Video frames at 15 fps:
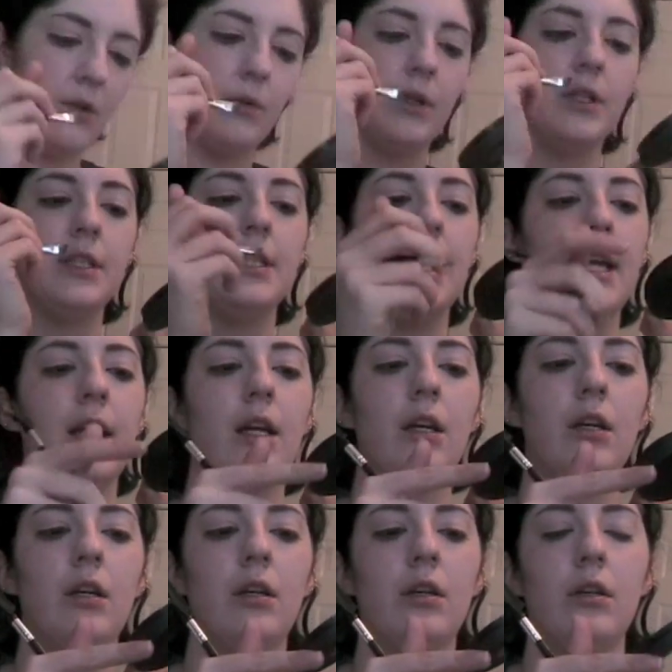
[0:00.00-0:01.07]
We're going to
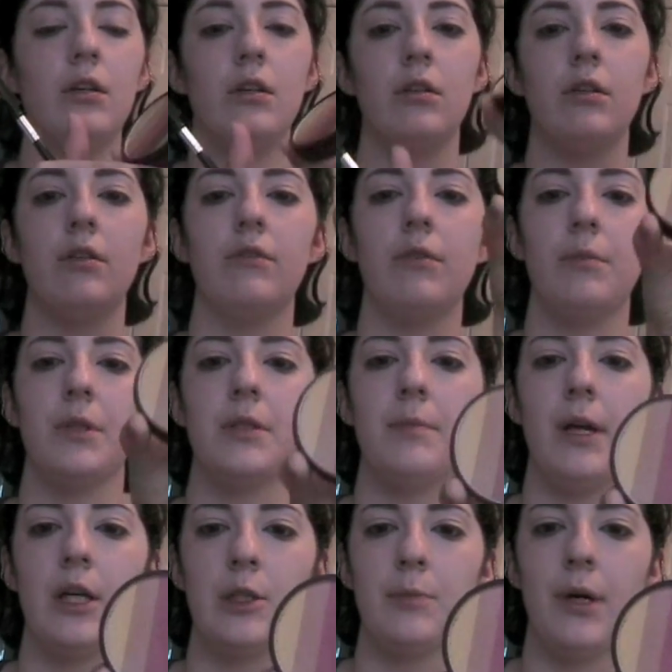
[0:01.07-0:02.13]
take from the
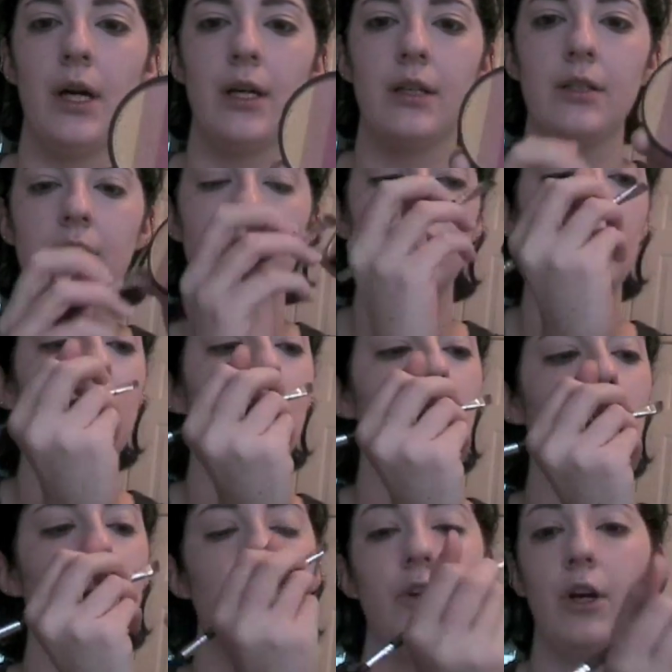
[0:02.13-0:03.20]
Smashbox
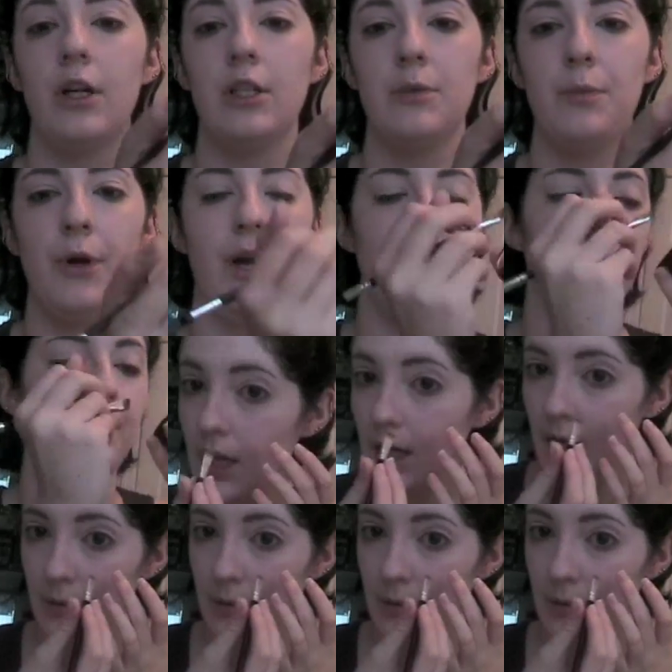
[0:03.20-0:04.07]
the darkest brown.